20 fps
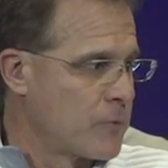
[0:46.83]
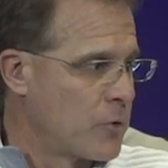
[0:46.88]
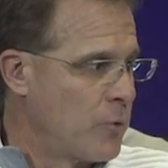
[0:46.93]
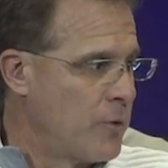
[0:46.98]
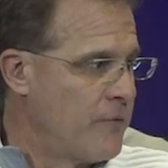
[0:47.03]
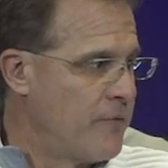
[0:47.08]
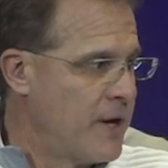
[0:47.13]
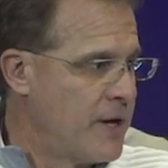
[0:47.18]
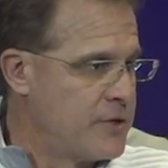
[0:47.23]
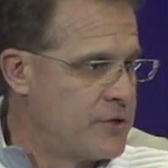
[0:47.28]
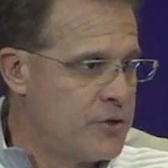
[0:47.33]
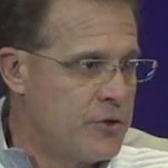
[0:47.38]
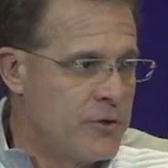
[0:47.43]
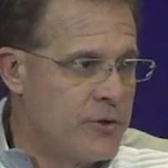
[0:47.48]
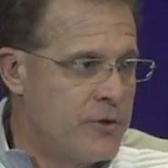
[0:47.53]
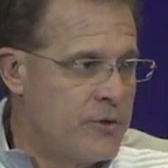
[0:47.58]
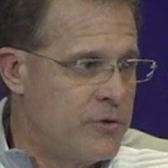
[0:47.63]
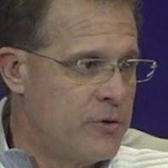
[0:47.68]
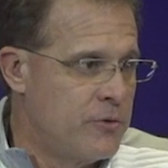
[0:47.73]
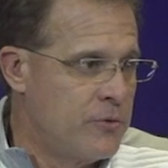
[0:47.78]
We've had
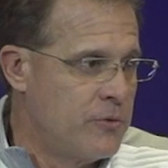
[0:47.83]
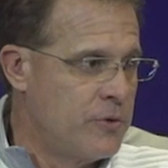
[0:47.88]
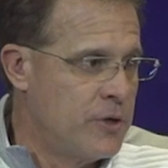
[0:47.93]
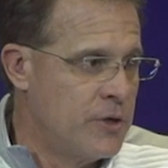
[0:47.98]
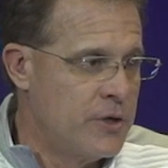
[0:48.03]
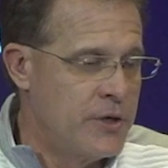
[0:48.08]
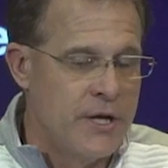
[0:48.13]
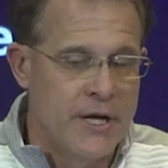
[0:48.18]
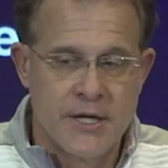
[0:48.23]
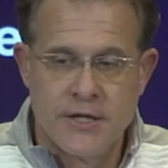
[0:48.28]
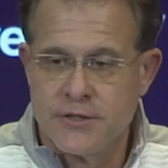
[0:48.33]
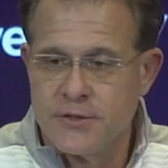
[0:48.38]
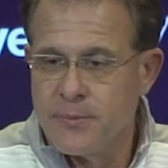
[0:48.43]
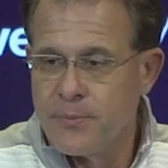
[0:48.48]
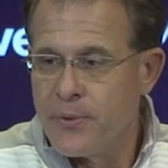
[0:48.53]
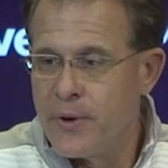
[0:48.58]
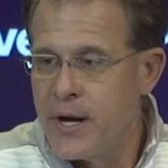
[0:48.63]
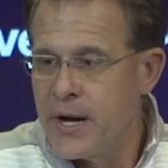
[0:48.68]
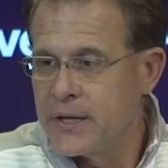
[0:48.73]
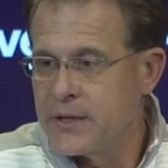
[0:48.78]
two good days of
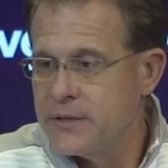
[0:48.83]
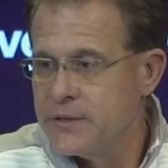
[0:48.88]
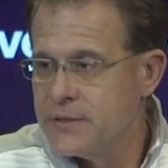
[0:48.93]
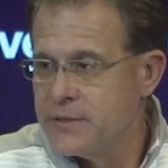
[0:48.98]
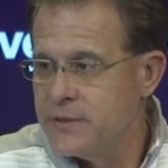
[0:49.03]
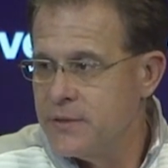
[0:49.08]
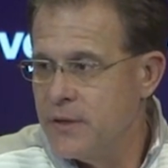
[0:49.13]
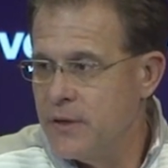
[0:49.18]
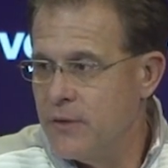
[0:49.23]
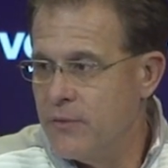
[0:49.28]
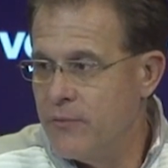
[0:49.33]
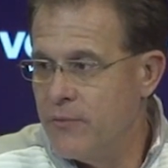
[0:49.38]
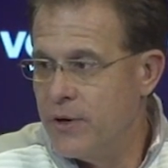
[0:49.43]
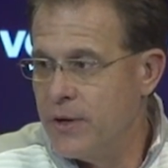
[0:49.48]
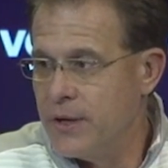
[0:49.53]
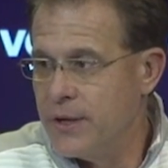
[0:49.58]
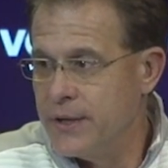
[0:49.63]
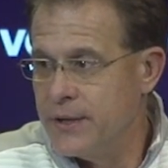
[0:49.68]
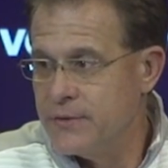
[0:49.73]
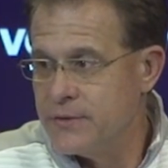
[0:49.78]
practice.
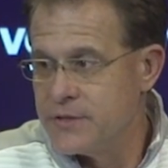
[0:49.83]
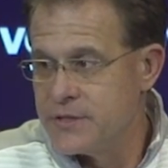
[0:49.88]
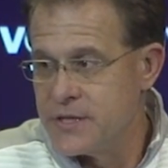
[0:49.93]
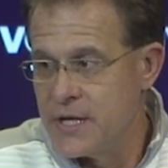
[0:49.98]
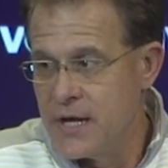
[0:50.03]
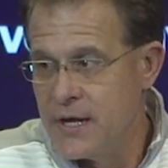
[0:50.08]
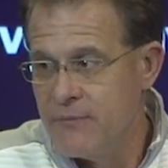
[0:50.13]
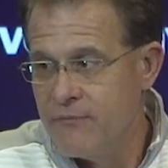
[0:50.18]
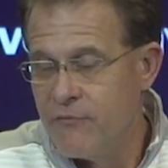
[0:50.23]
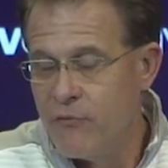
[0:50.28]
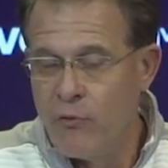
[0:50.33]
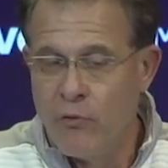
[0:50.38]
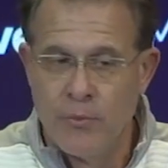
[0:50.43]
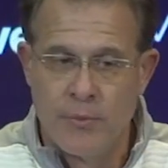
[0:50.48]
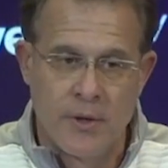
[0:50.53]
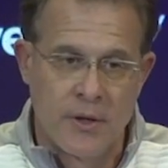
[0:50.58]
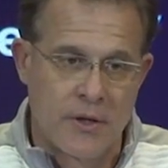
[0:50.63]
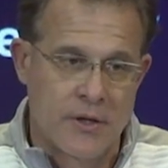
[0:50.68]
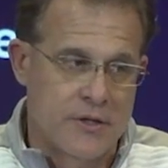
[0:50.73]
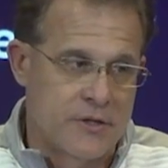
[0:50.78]
Really, same
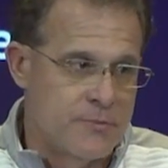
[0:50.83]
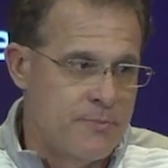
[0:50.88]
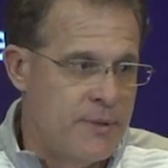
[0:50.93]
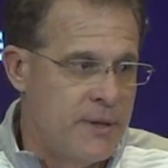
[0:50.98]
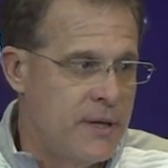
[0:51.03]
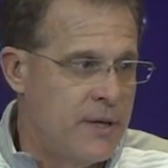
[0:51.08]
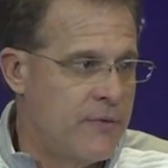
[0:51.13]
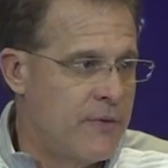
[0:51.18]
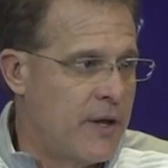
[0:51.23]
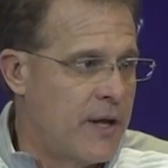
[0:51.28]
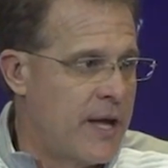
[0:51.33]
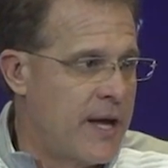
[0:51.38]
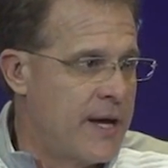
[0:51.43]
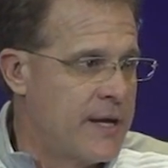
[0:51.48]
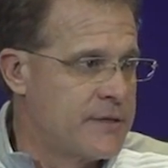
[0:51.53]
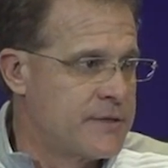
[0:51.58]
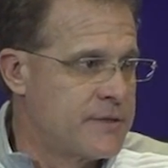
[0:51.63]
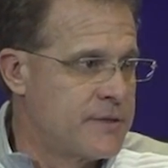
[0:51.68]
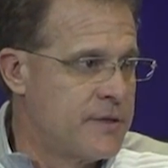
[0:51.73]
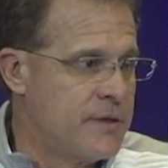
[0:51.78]
formula has been the
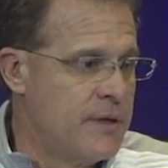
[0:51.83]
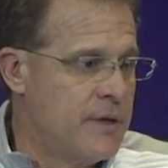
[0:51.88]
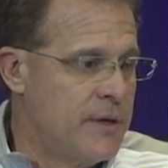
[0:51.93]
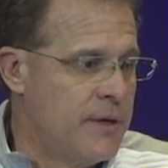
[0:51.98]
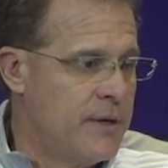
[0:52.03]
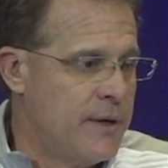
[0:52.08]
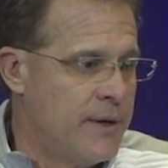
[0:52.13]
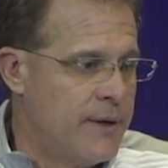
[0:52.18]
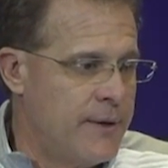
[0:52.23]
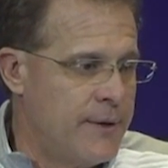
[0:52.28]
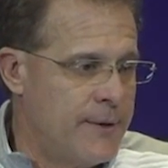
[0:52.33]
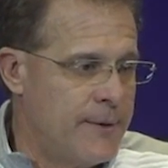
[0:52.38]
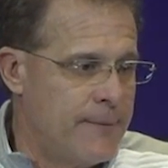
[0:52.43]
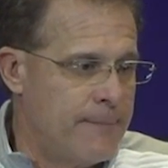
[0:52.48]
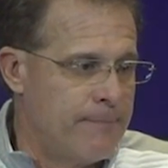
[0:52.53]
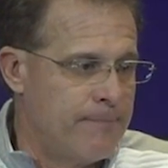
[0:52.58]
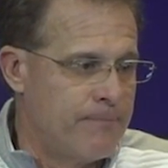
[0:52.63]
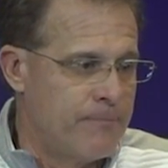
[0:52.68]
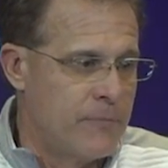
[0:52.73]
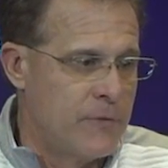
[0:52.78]
last
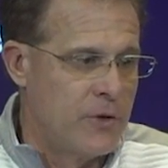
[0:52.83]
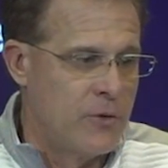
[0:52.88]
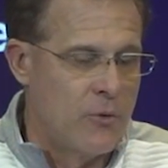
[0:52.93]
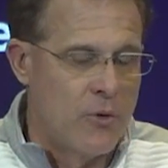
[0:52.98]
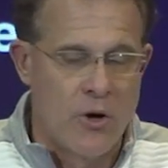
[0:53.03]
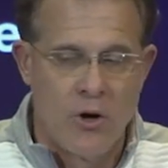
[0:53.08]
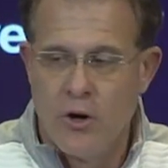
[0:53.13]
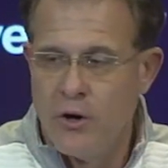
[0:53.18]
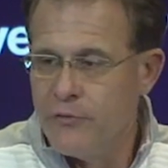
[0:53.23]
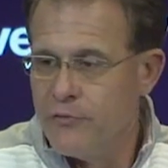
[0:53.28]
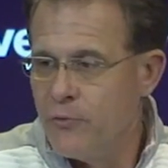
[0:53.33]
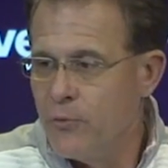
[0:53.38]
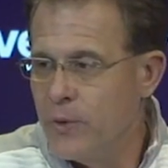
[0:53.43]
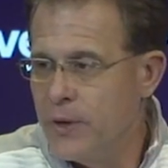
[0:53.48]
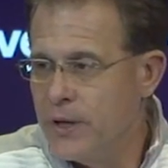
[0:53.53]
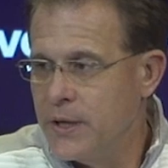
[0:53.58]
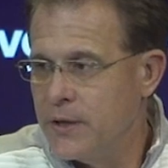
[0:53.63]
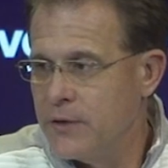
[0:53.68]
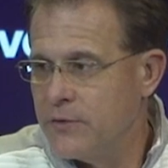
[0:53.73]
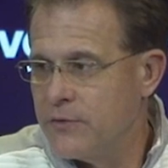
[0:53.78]
off
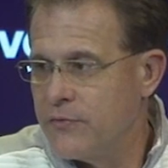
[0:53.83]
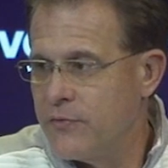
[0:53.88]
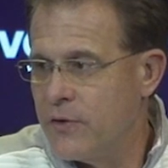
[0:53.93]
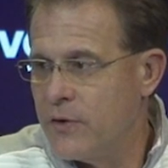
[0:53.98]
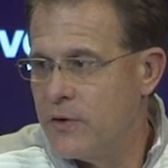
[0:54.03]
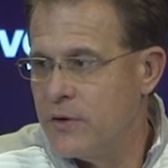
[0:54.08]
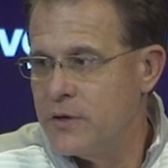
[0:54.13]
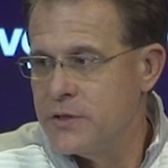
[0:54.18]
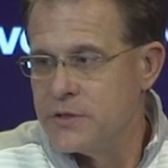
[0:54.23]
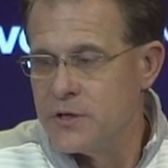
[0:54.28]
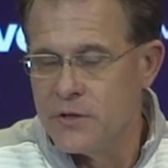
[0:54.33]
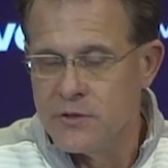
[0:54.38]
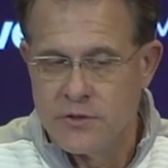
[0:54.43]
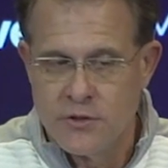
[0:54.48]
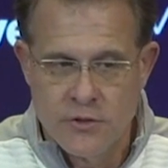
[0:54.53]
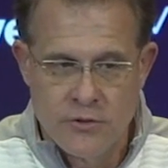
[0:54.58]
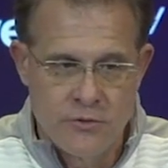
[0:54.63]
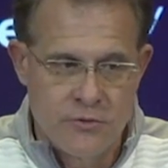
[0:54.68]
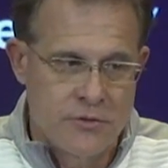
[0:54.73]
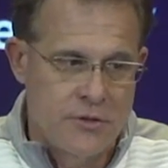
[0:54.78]
week as far as our
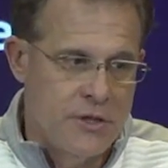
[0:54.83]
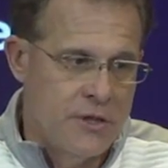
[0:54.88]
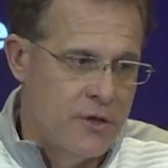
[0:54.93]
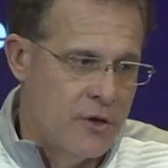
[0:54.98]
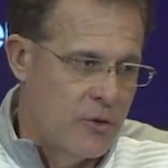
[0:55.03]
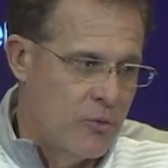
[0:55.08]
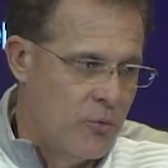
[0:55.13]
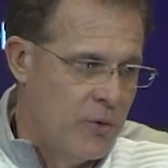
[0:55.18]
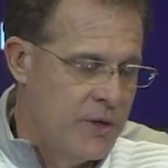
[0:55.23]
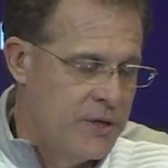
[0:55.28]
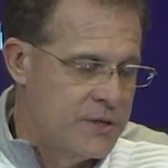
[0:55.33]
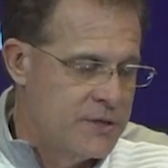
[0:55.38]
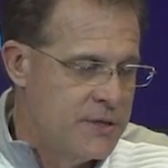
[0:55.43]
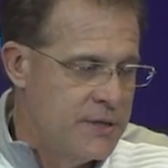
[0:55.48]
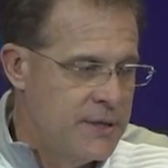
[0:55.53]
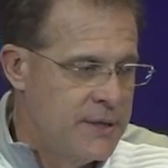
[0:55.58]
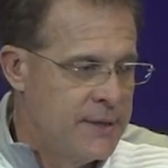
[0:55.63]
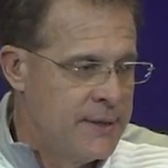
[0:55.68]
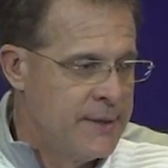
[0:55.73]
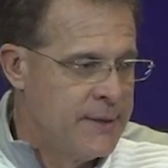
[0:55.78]
Tuesday and our
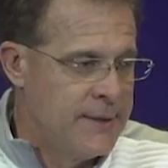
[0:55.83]
Wednesday.